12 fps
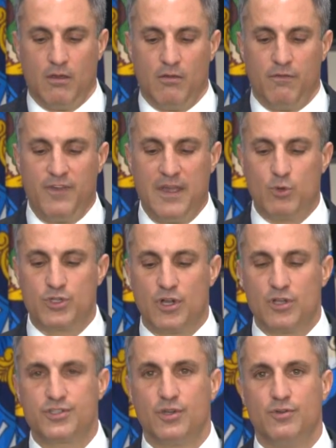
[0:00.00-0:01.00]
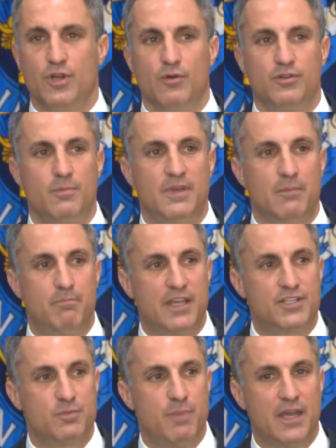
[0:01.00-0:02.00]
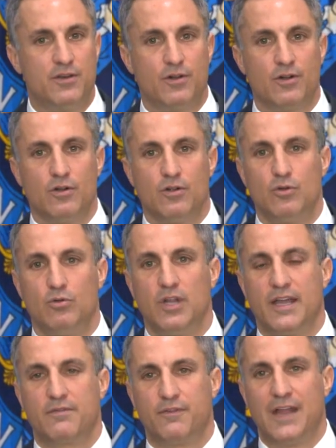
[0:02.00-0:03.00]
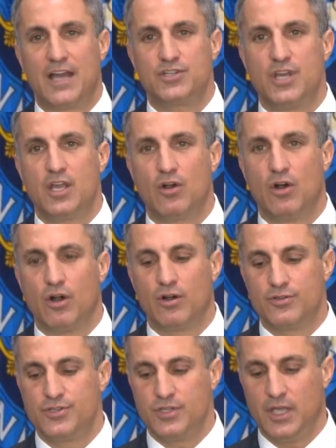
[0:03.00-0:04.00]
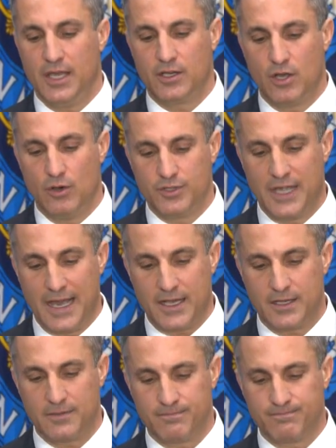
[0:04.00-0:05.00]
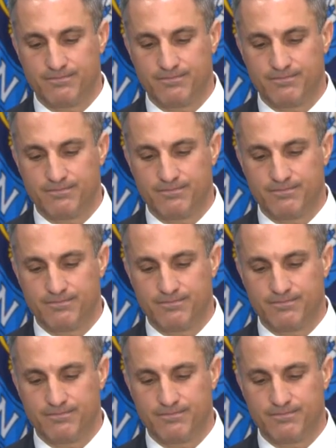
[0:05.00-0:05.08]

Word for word: Pham was also known to be a big spender who liked flashy cars and cognac.